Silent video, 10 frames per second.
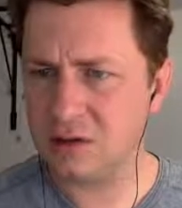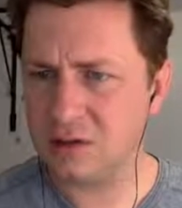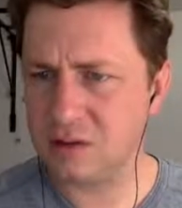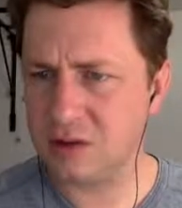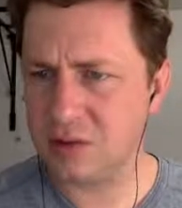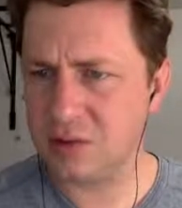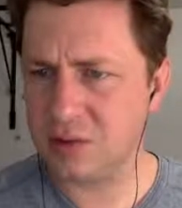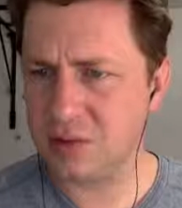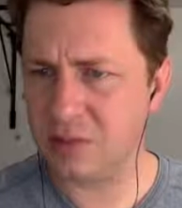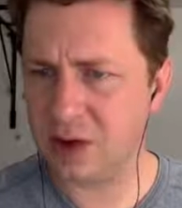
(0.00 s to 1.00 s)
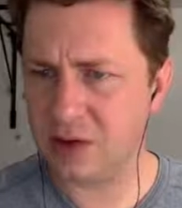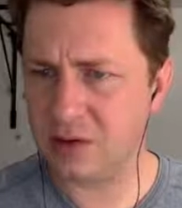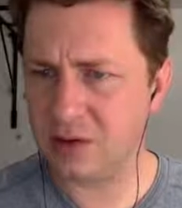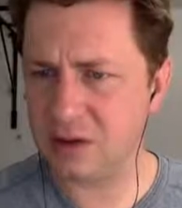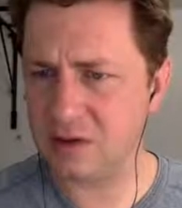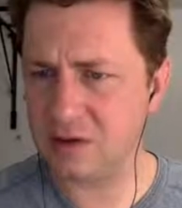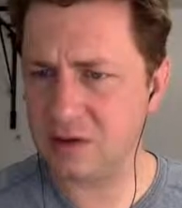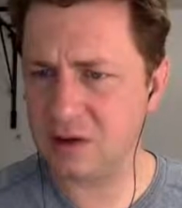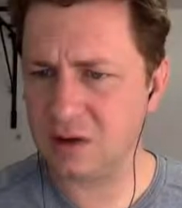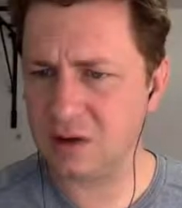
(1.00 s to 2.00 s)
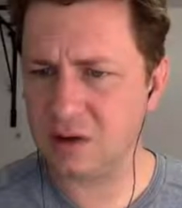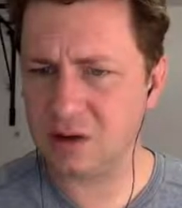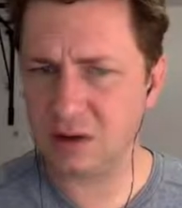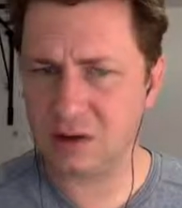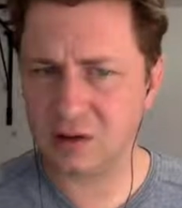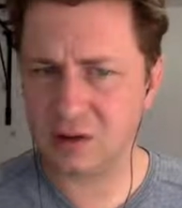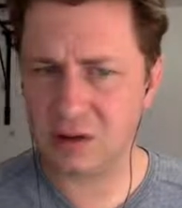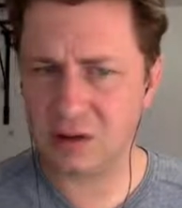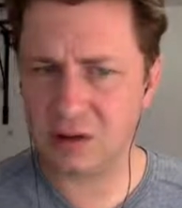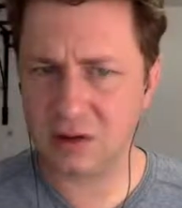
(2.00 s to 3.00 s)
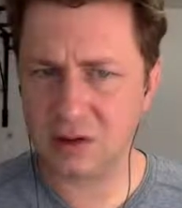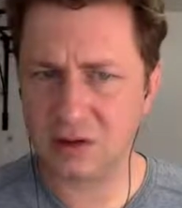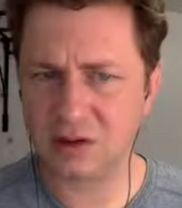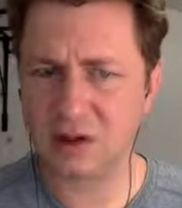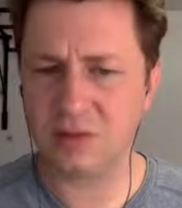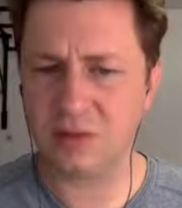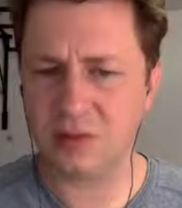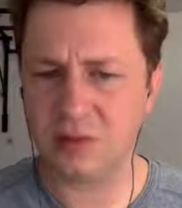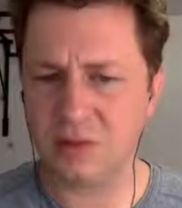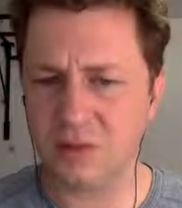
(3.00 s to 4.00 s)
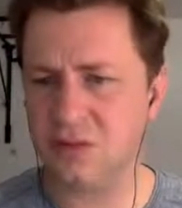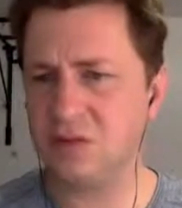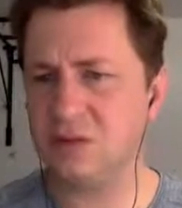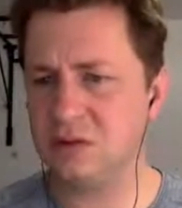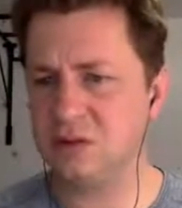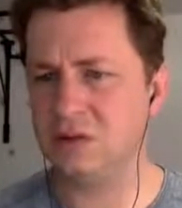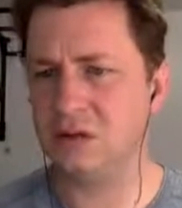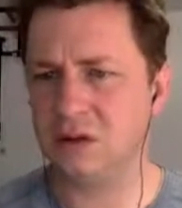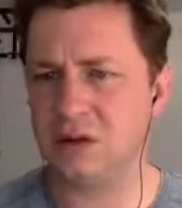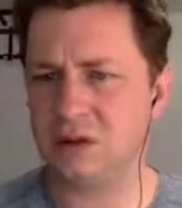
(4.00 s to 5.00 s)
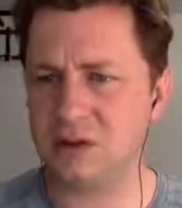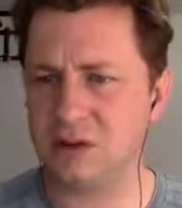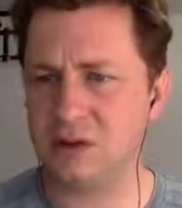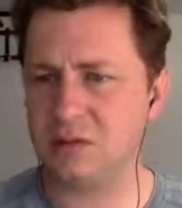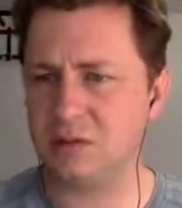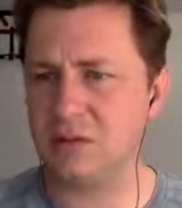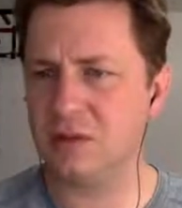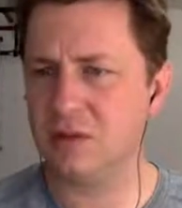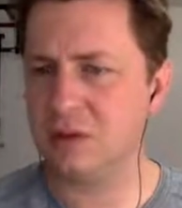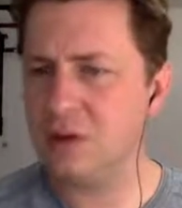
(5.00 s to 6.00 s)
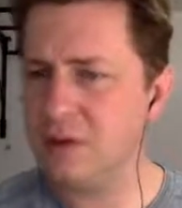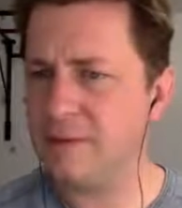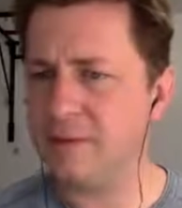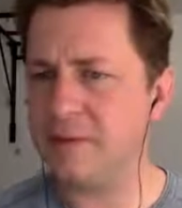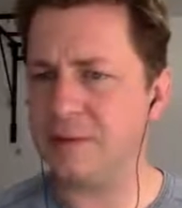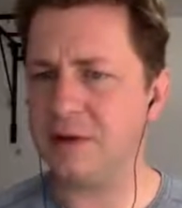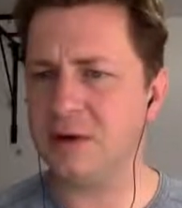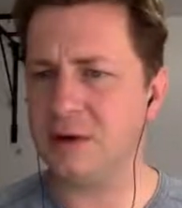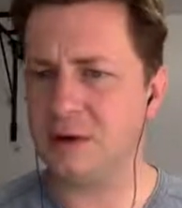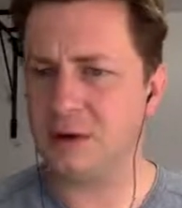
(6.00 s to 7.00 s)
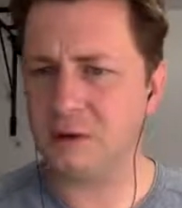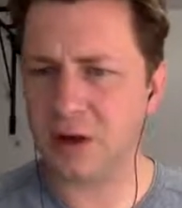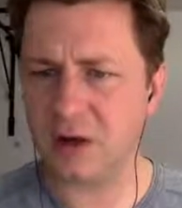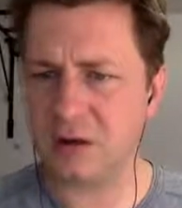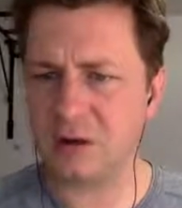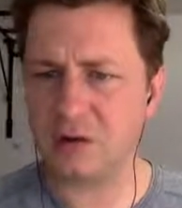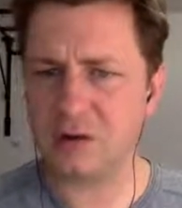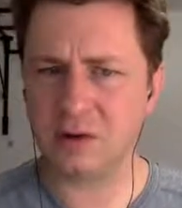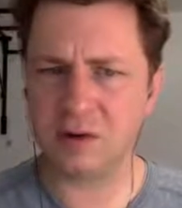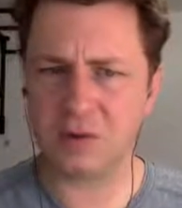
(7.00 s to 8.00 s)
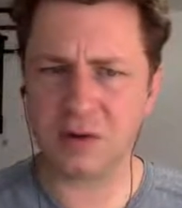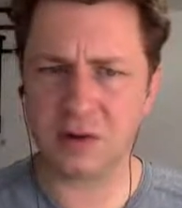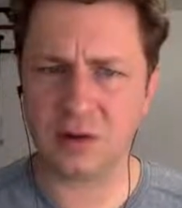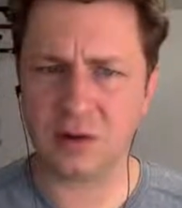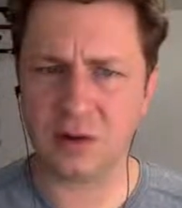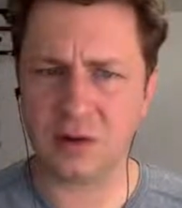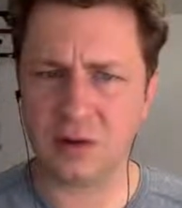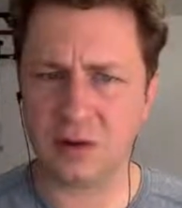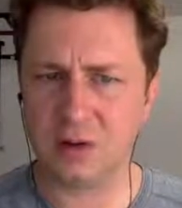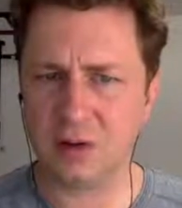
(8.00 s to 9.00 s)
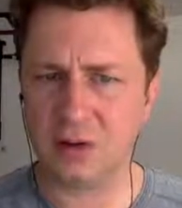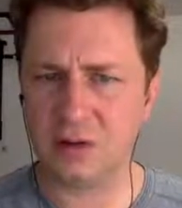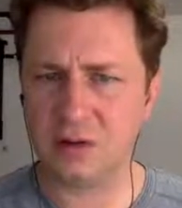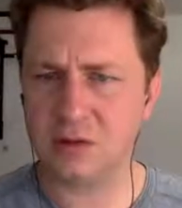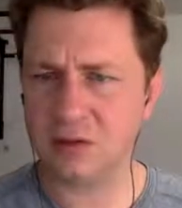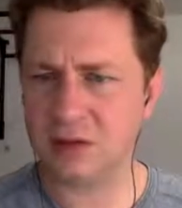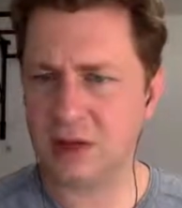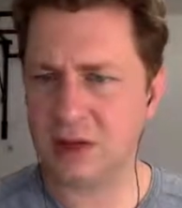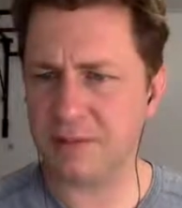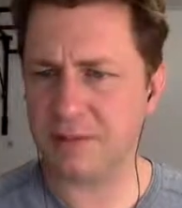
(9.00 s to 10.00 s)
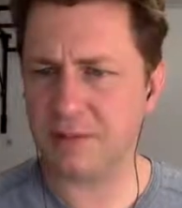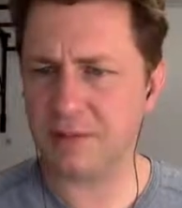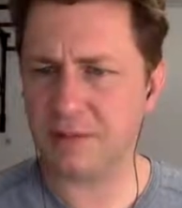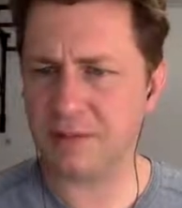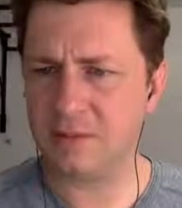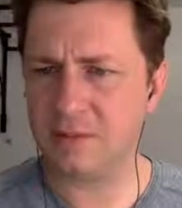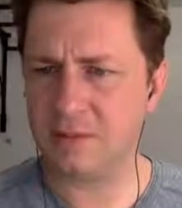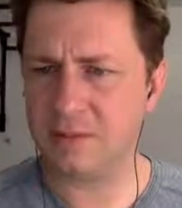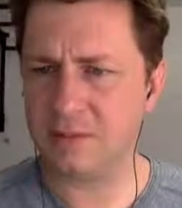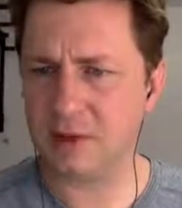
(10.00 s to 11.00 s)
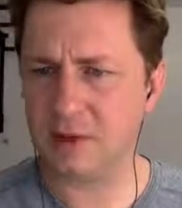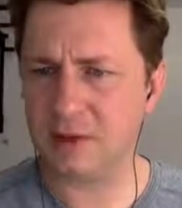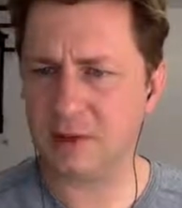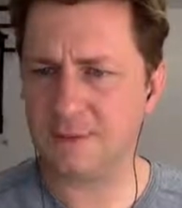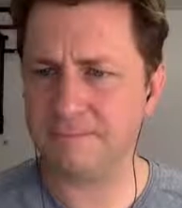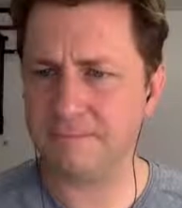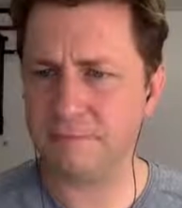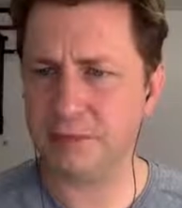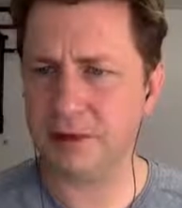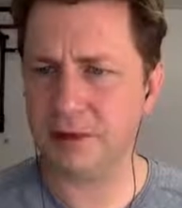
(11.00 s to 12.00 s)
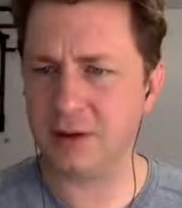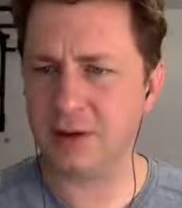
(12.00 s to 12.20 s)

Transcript: So now I'll put it back on the inside and calculate. There we go. So this time it did correct. I don't really know what just happened exactly, but